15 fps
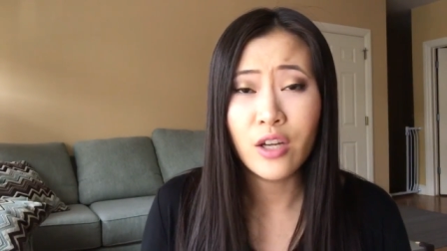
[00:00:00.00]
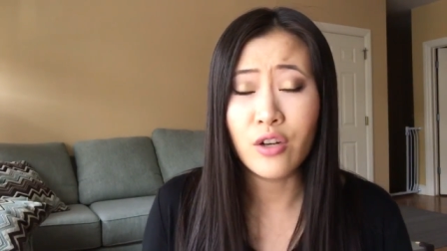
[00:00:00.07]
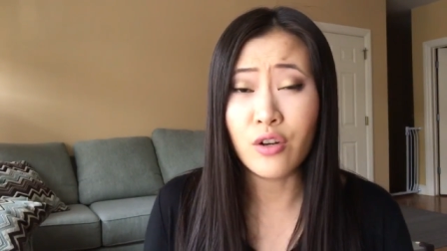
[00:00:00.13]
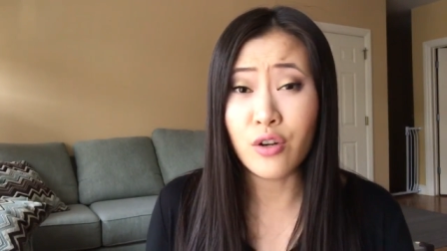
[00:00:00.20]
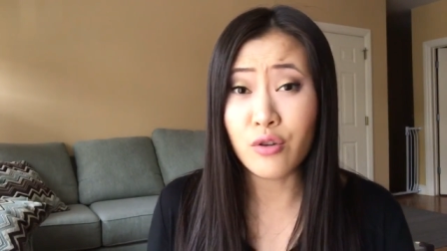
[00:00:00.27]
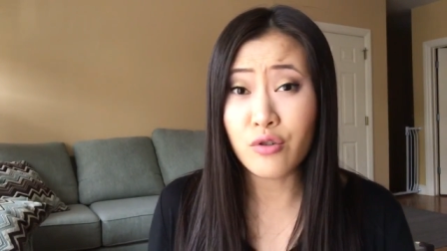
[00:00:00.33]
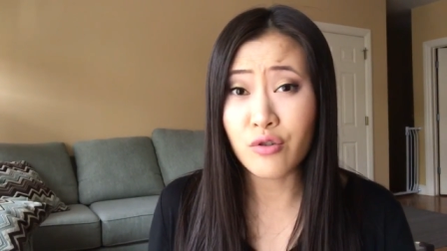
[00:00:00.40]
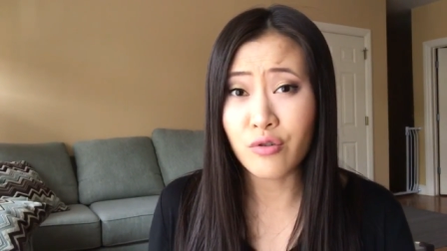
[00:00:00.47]

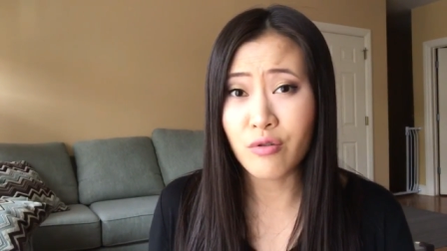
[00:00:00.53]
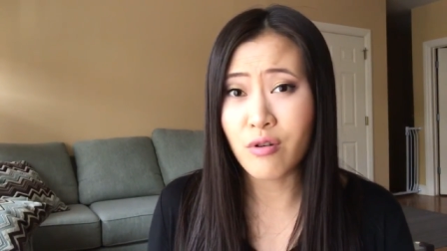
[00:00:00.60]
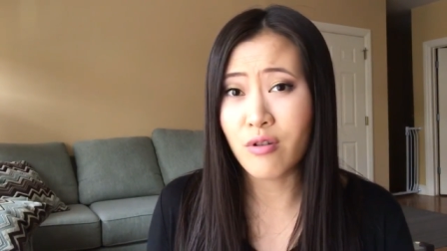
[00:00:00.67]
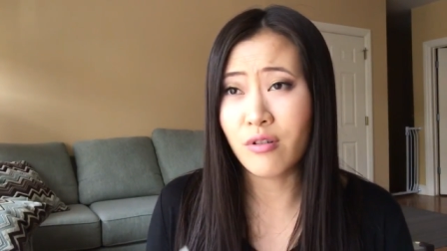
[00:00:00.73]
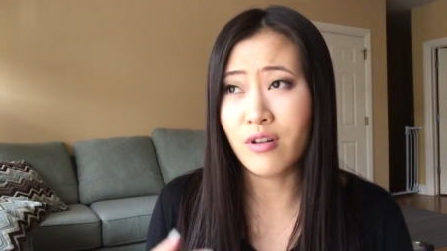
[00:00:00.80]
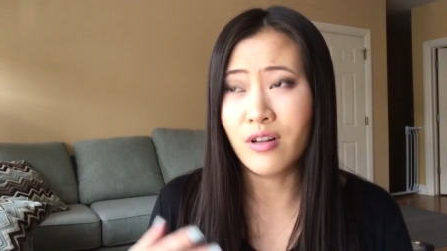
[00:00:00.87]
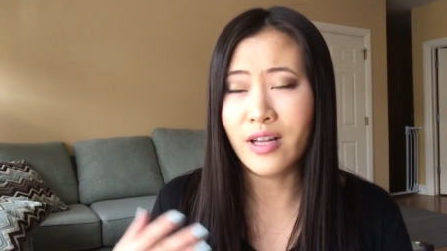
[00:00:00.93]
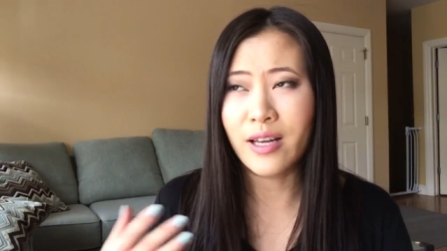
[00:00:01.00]

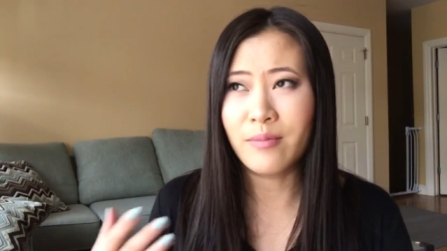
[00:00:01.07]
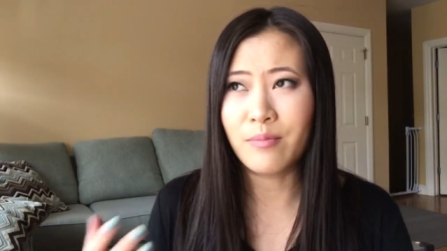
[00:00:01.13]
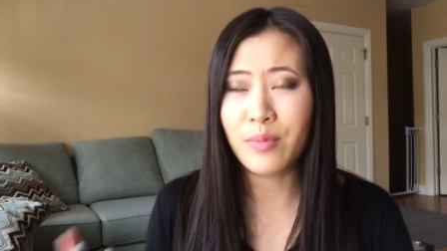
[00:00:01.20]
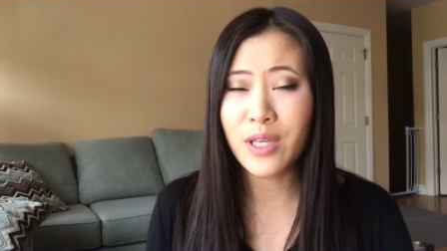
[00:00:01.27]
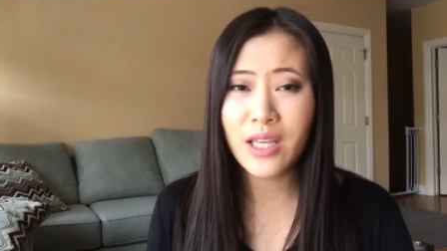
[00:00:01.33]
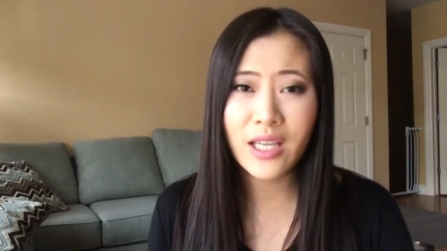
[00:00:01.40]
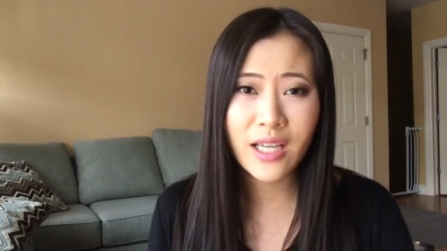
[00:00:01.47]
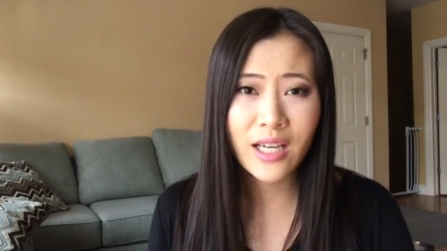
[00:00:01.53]
neutral and
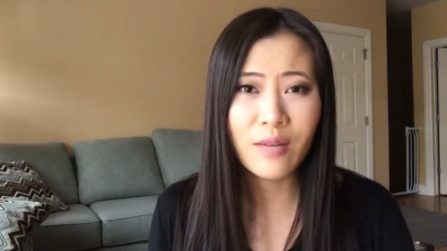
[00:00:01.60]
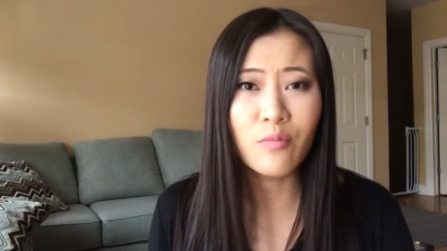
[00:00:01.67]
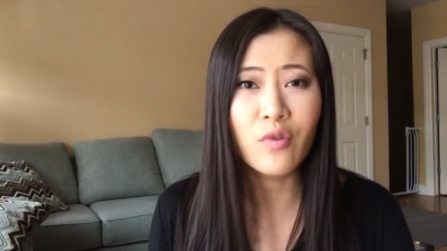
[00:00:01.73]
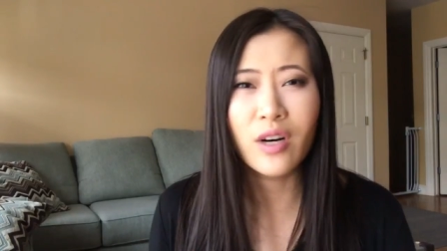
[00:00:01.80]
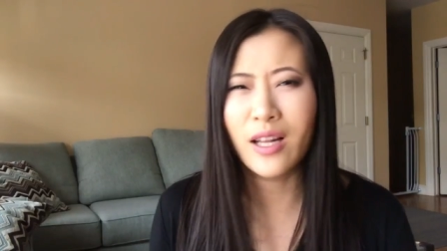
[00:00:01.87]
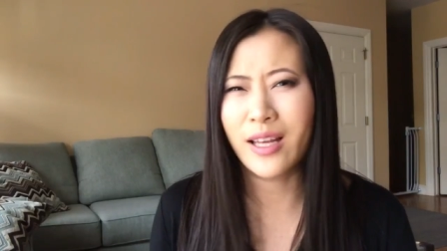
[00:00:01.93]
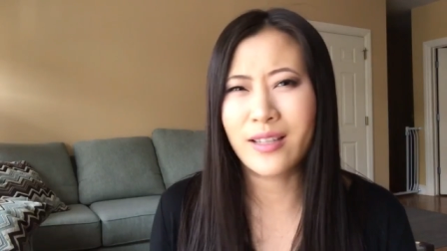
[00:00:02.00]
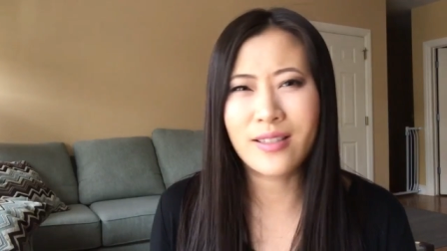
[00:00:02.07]
pink,
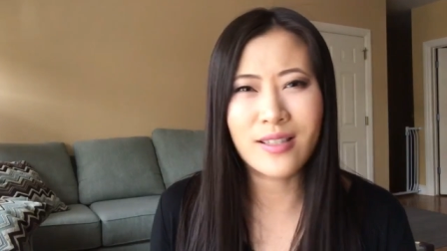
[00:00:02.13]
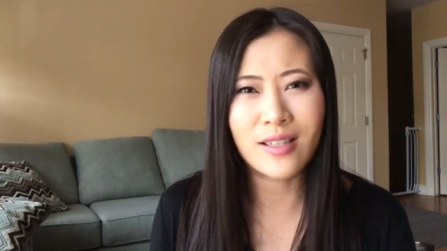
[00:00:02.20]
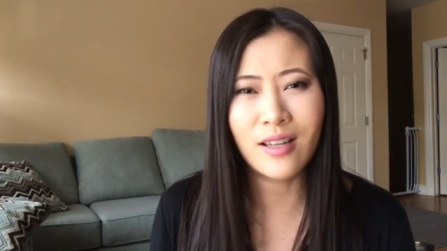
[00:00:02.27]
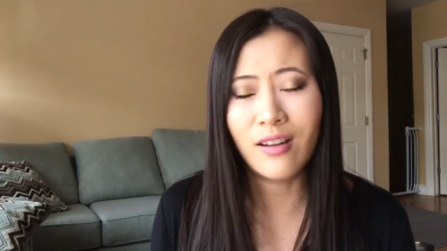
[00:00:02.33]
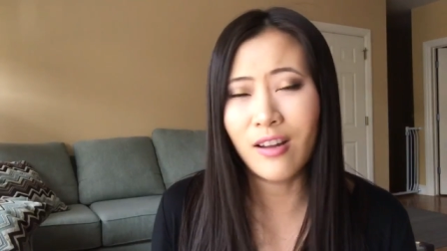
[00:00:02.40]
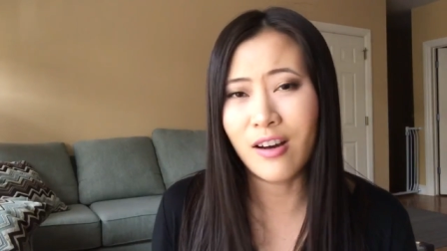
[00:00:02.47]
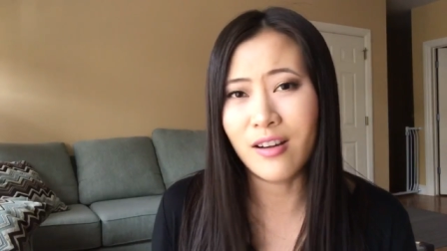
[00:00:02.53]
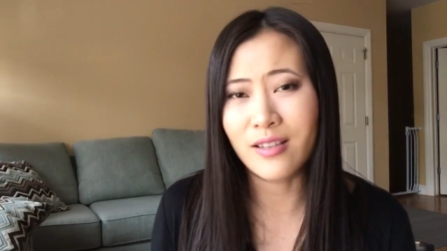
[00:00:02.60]
more like
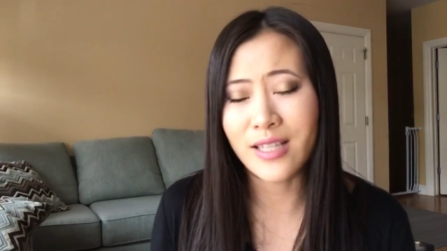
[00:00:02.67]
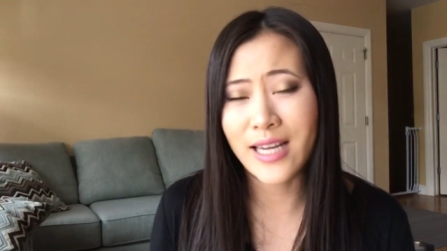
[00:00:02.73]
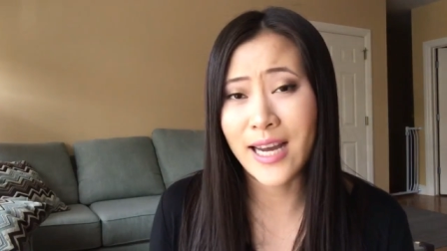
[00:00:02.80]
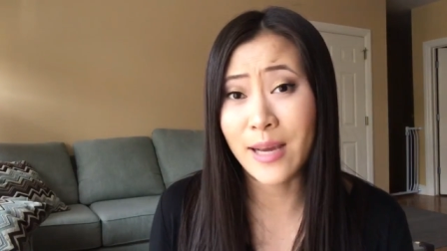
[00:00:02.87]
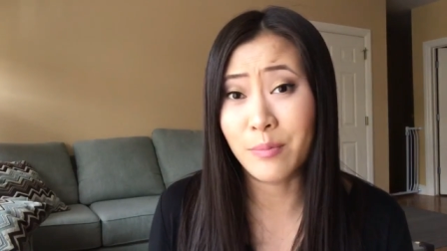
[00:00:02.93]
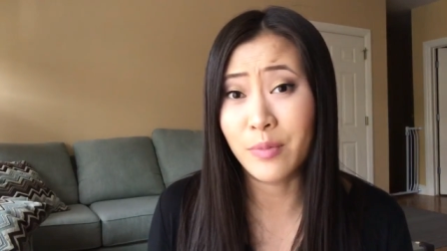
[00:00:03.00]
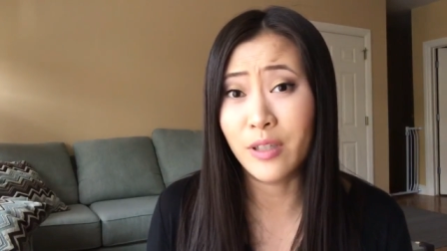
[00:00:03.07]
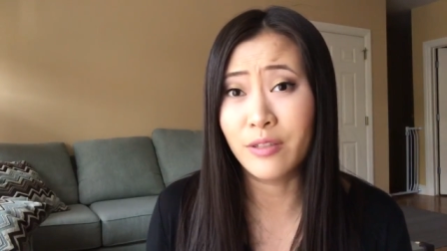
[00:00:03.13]
salon
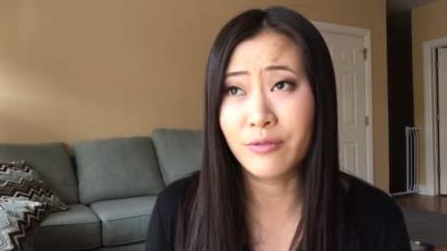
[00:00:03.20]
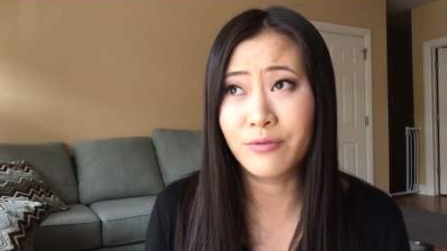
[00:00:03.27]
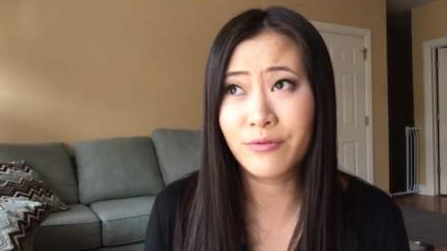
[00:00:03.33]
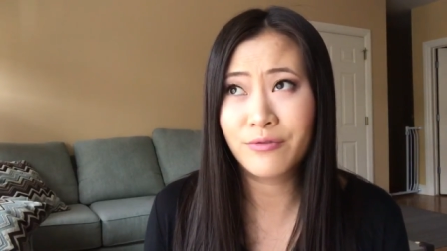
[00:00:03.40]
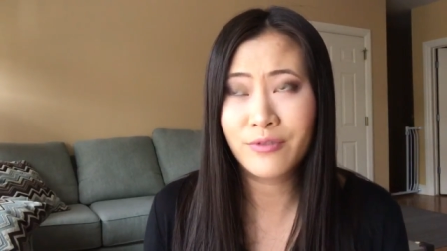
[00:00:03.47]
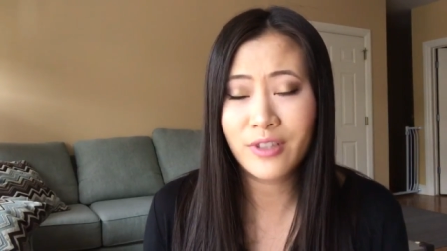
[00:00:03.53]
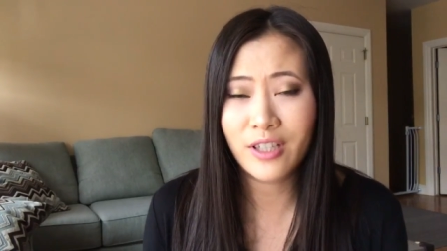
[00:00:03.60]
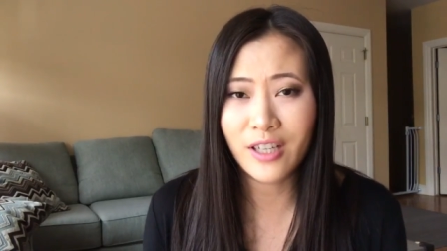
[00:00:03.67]
type of
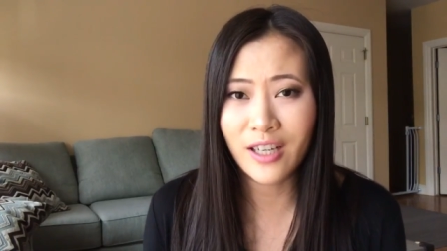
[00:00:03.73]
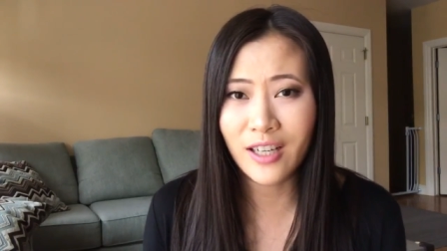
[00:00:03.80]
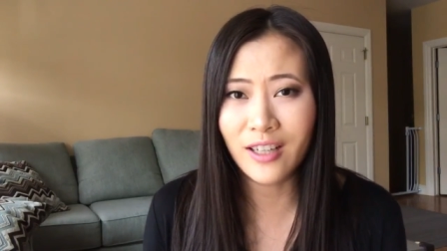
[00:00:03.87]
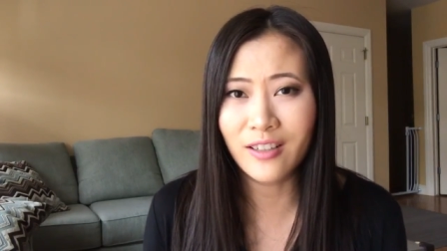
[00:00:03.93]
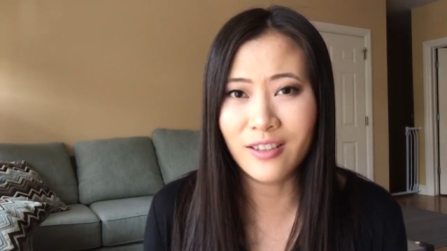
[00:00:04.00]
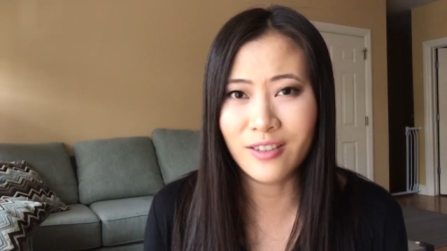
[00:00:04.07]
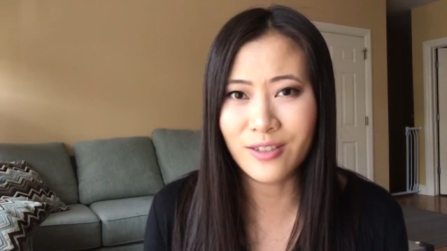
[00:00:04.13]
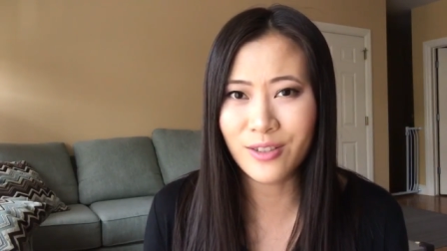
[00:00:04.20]

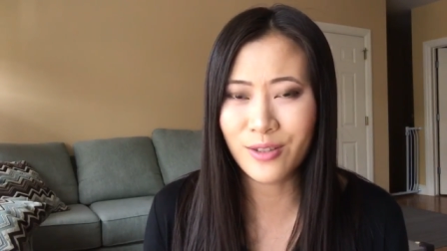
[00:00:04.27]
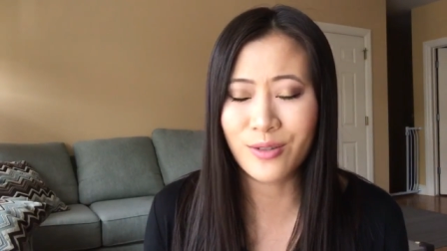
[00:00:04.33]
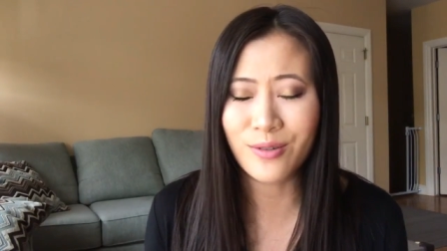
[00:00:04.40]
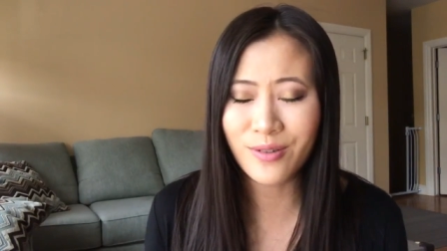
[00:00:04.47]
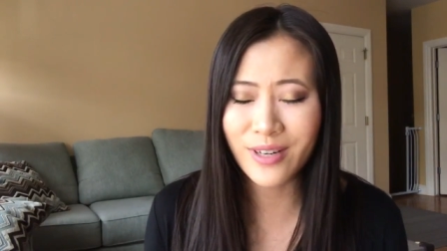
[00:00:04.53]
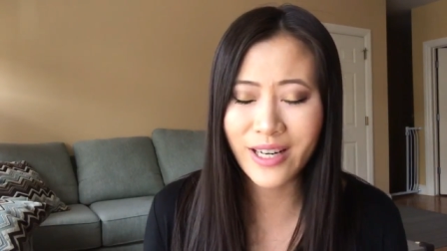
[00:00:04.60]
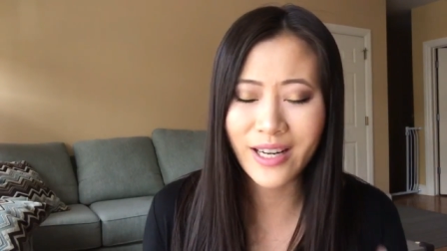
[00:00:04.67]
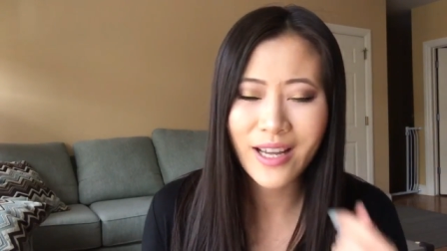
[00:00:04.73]
color
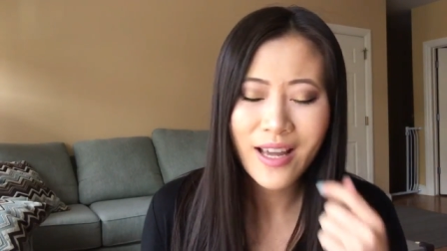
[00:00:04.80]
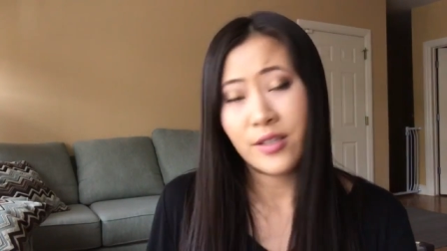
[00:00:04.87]
story.